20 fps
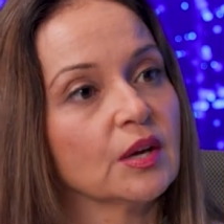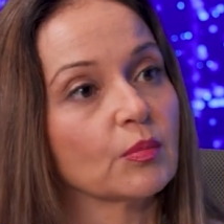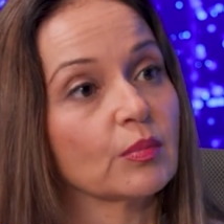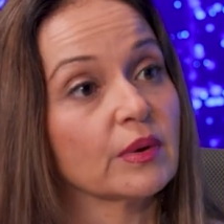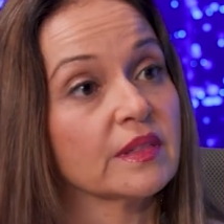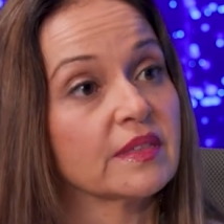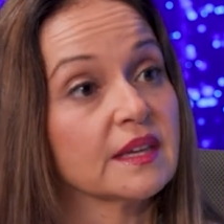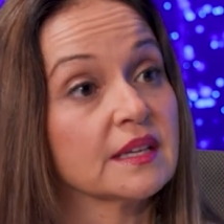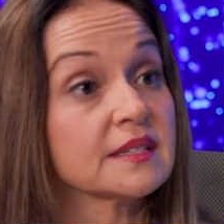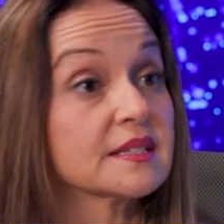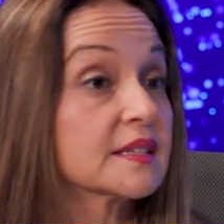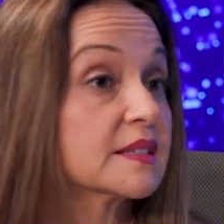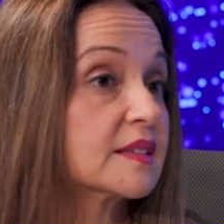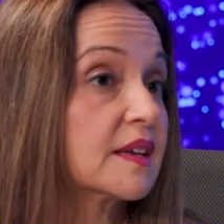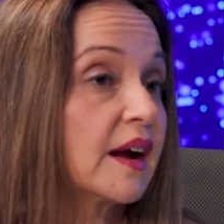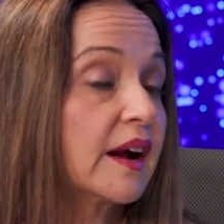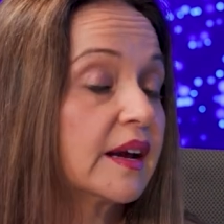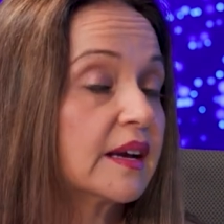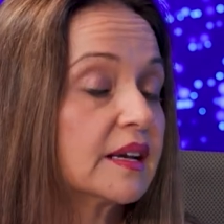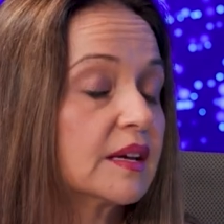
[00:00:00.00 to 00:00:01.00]
within
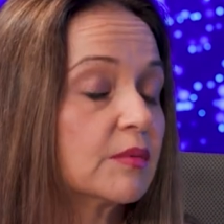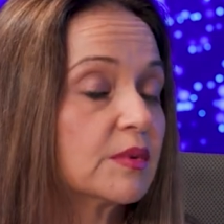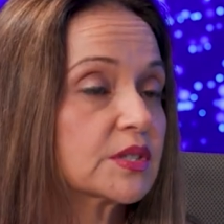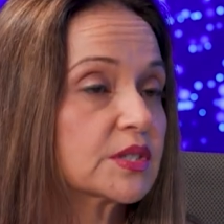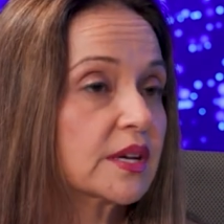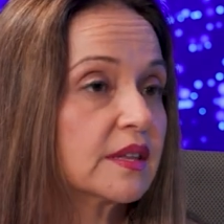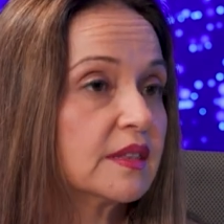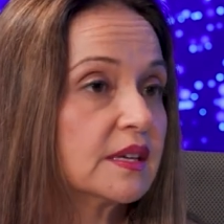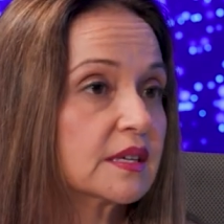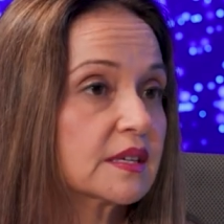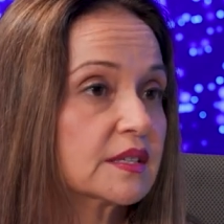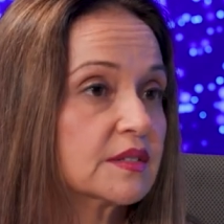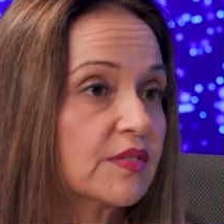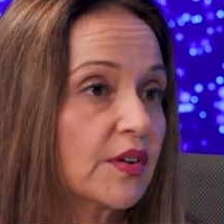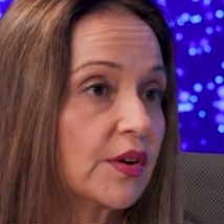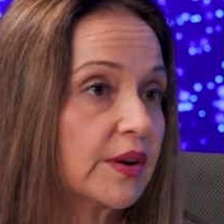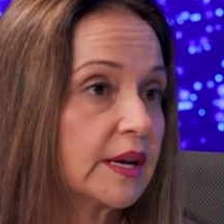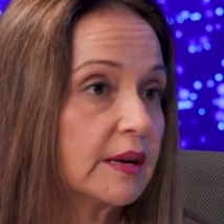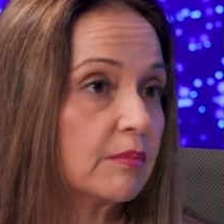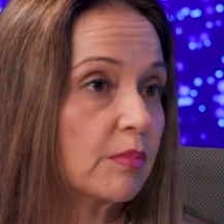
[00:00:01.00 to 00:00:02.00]
society which i think is
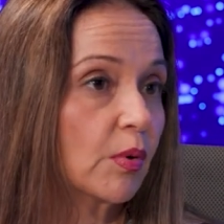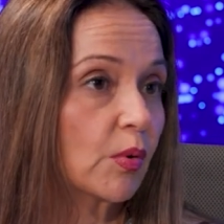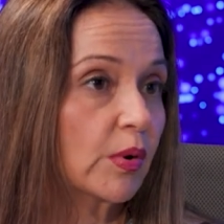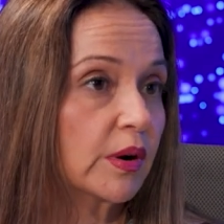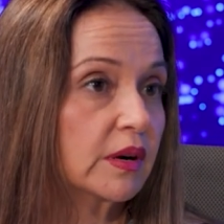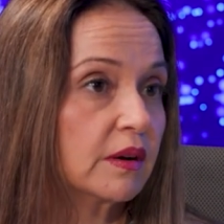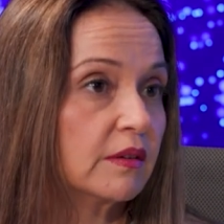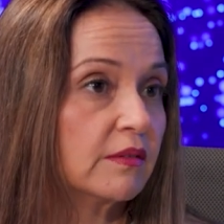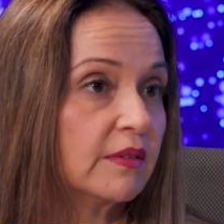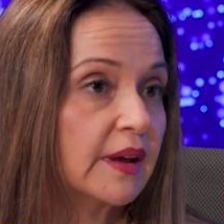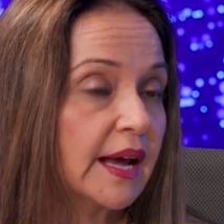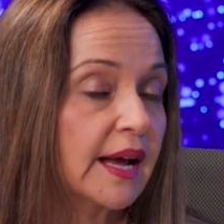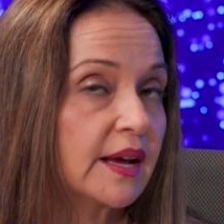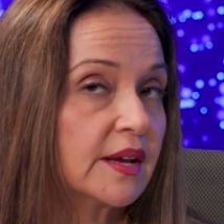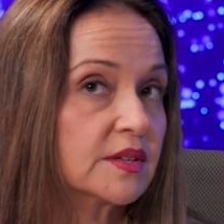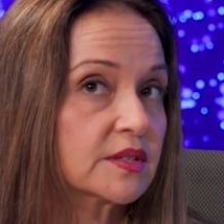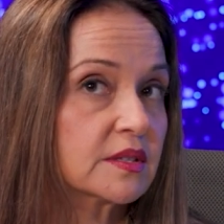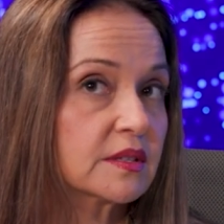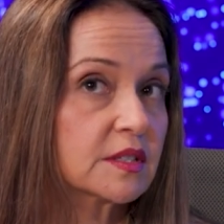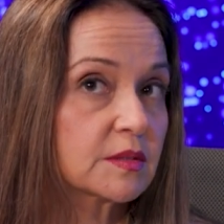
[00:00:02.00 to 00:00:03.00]
very important
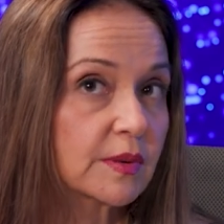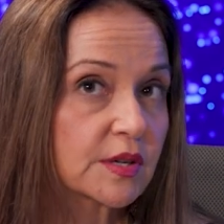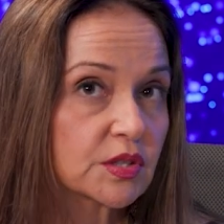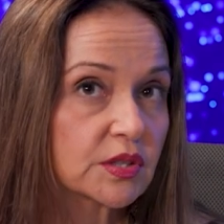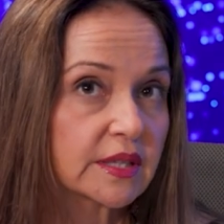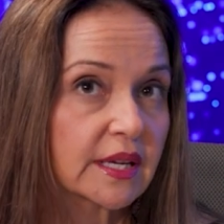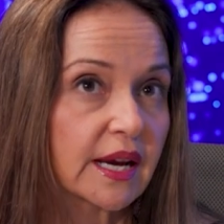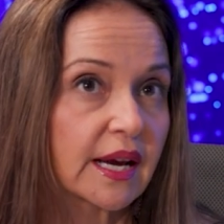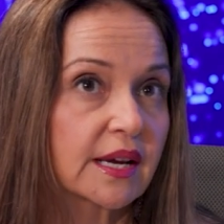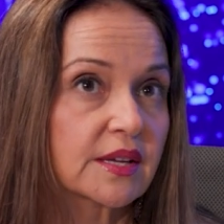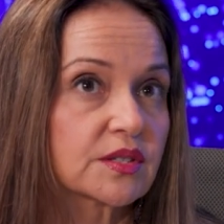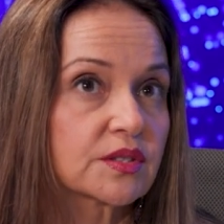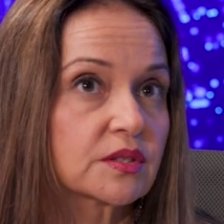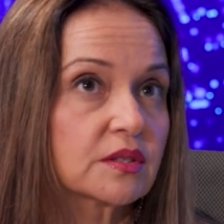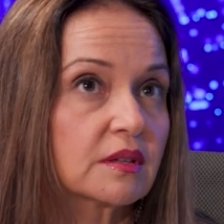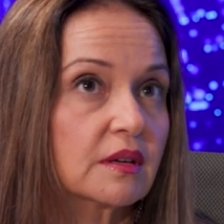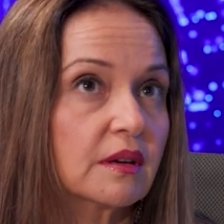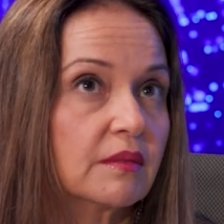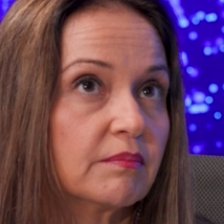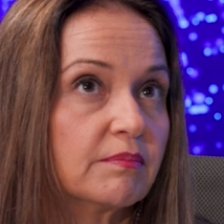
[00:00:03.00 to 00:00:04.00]
as especially
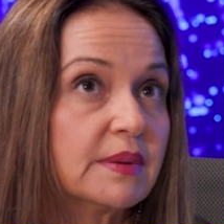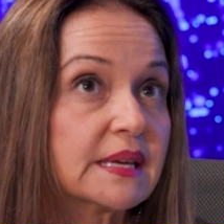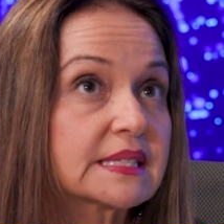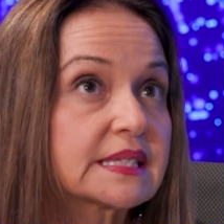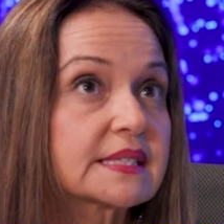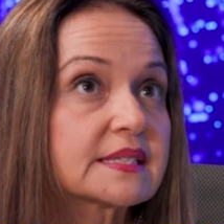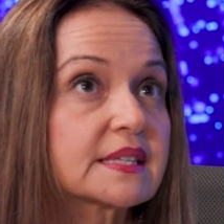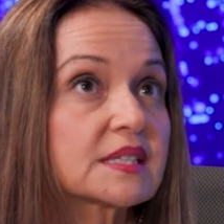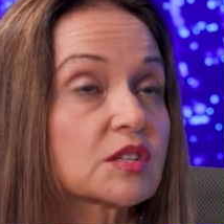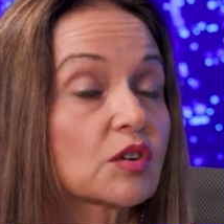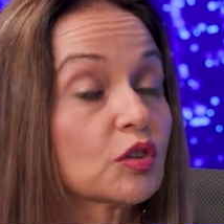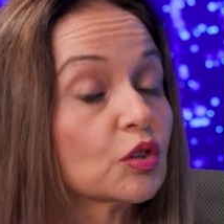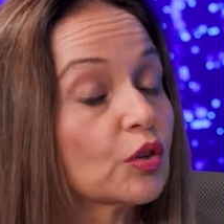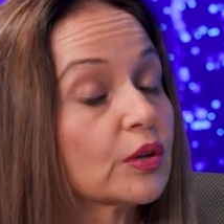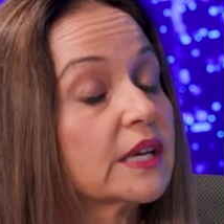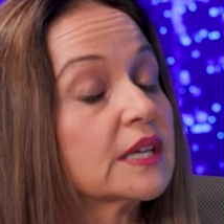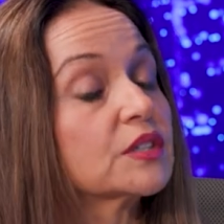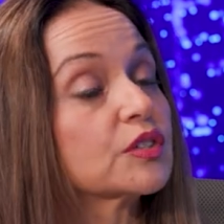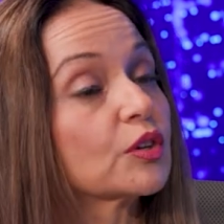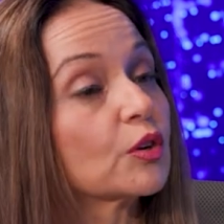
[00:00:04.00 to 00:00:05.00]
as businesses are
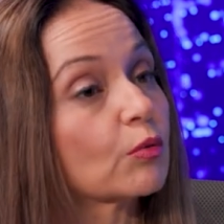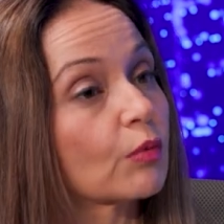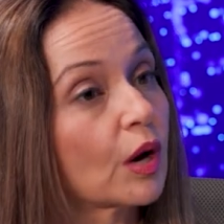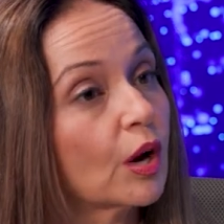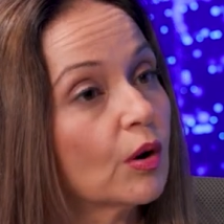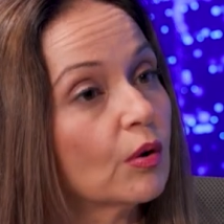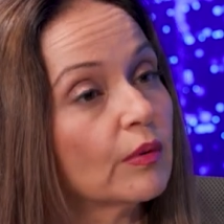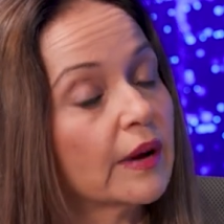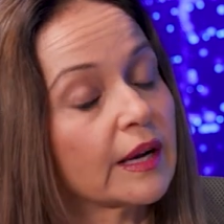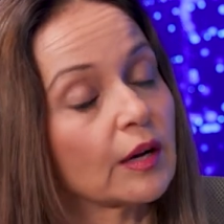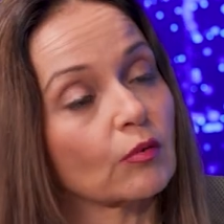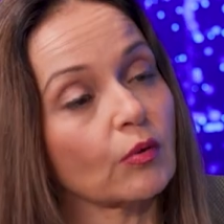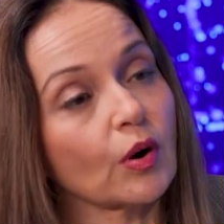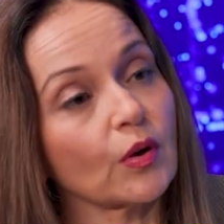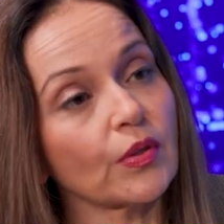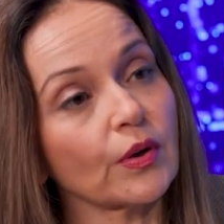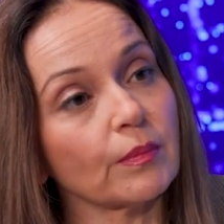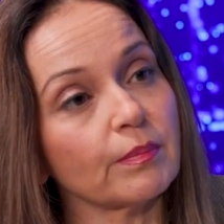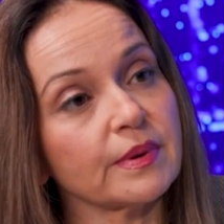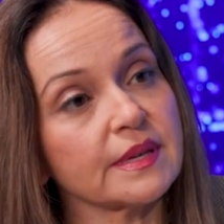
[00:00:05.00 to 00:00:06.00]
looking to grow and
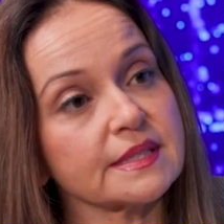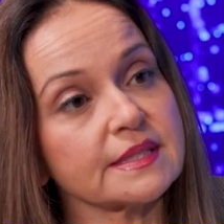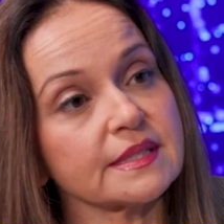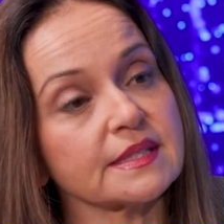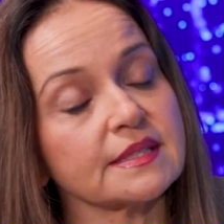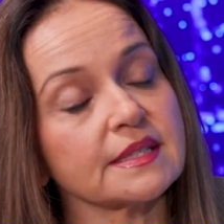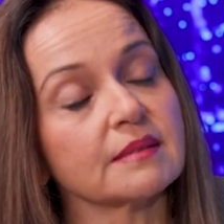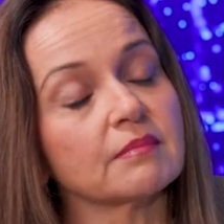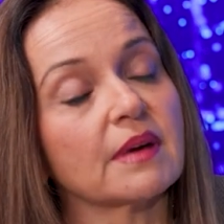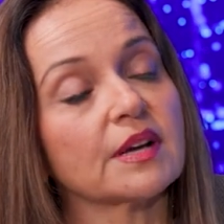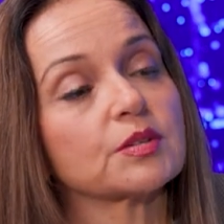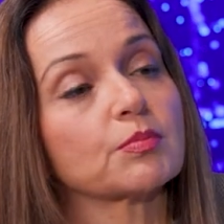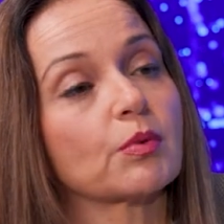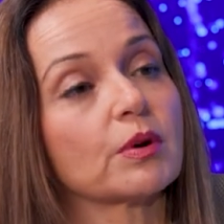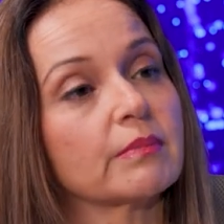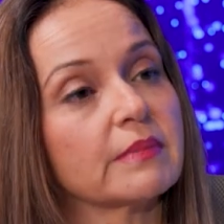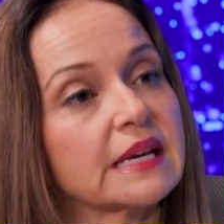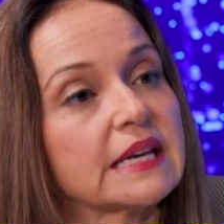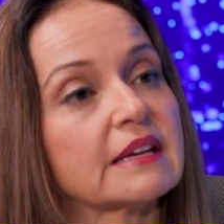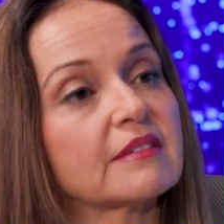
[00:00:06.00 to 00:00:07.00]
grow their business in much
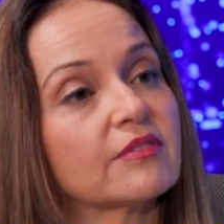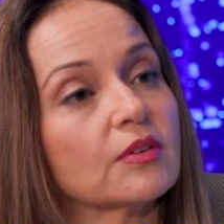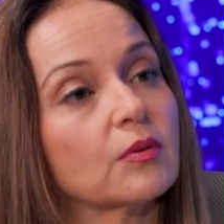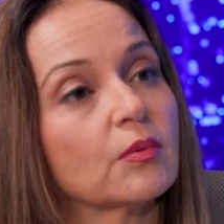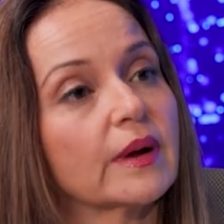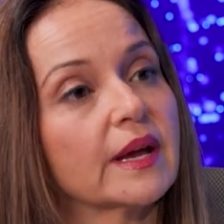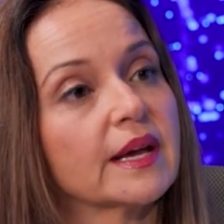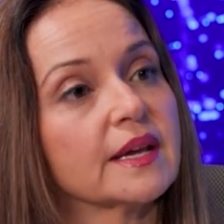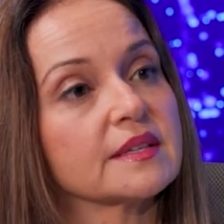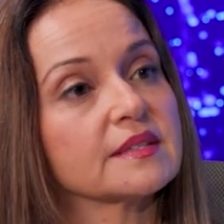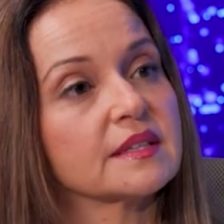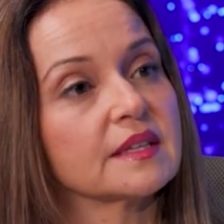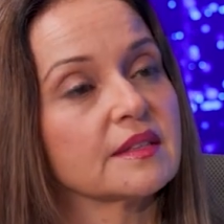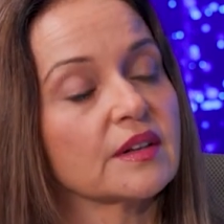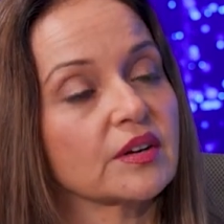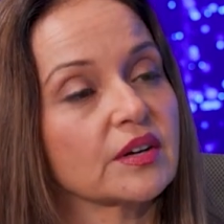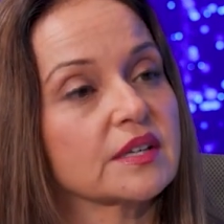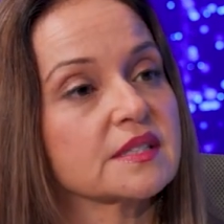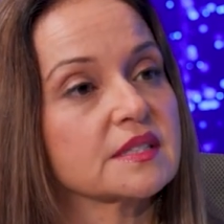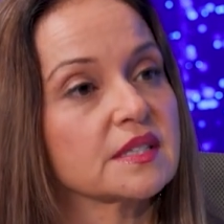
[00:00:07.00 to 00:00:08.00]
more meaningful ways in
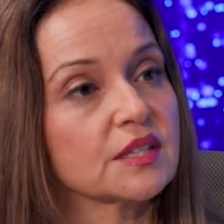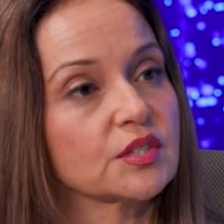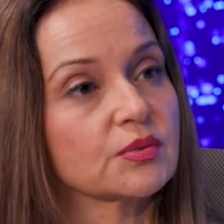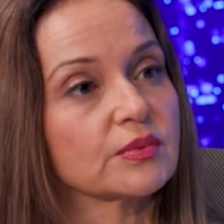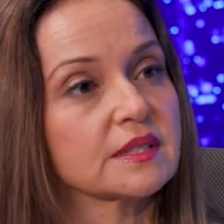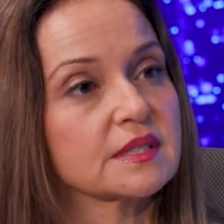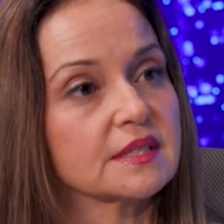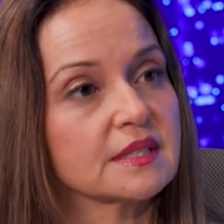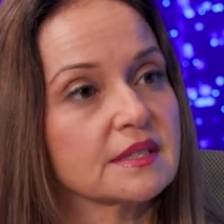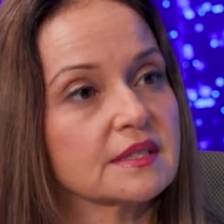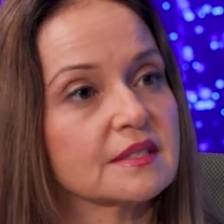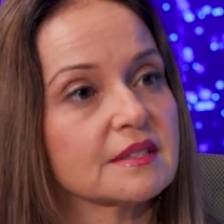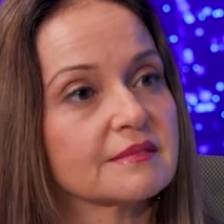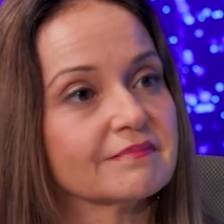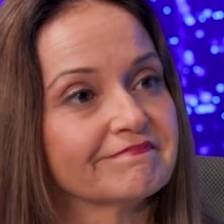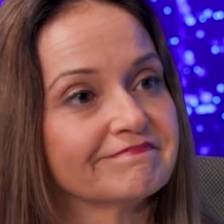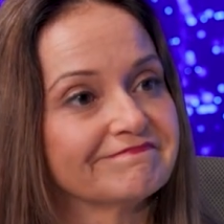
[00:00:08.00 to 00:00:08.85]
their constituencies